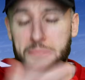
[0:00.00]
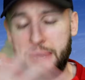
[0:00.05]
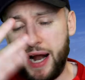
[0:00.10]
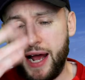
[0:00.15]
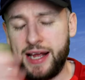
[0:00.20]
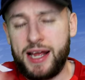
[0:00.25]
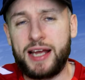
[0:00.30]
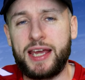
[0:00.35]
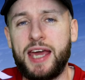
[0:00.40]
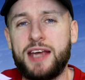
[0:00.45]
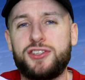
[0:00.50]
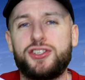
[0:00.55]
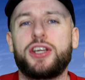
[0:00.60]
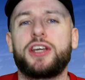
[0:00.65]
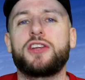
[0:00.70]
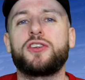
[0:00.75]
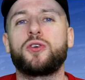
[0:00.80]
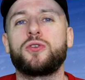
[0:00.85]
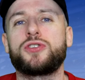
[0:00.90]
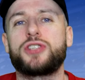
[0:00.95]
But I guess you
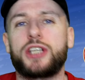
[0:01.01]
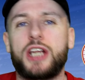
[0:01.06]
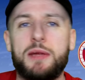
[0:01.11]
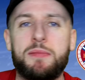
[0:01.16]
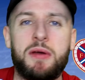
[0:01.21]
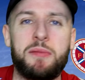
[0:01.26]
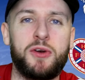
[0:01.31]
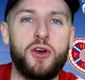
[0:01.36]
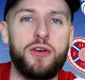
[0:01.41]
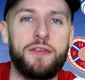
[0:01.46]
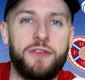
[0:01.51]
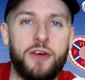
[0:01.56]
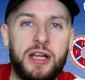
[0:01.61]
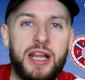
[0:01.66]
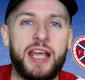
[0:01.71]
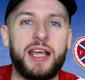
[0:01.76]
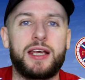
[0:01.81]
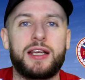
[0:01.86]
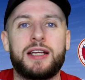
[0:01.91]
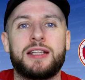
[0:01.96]
can go and scream at me now for
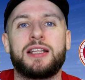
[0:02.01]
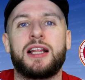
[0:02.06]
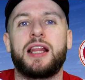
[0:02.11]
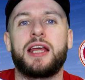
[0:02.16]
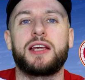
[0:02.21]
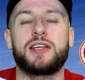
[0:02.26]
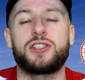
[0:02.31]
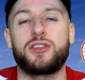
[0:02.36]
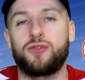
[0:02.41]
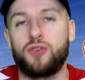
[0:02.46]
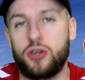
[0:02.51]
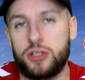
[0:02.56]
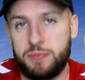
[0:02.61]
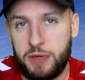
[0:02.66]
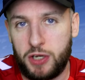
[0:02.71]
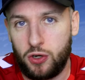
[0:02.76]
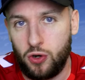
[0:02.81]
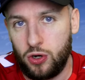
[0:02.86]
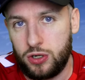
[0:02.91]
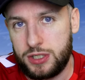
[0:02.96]
likening the likes of Ross
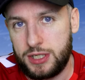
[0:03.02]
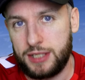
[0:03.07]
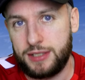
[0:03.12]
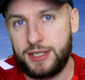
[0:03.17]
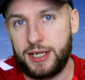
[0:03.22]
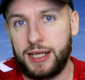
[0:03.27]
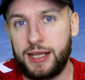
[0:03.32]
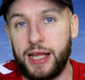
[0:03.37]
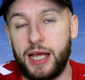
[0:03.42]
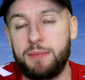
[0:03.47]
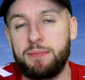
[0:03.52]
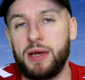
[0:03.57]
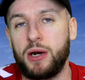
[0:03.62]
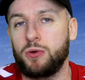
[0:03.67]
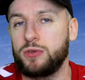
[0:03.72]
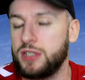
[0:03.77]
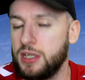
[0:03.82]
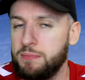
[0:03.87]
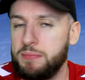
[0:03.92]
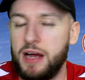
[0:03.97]
McCausland to Glenn Middleton,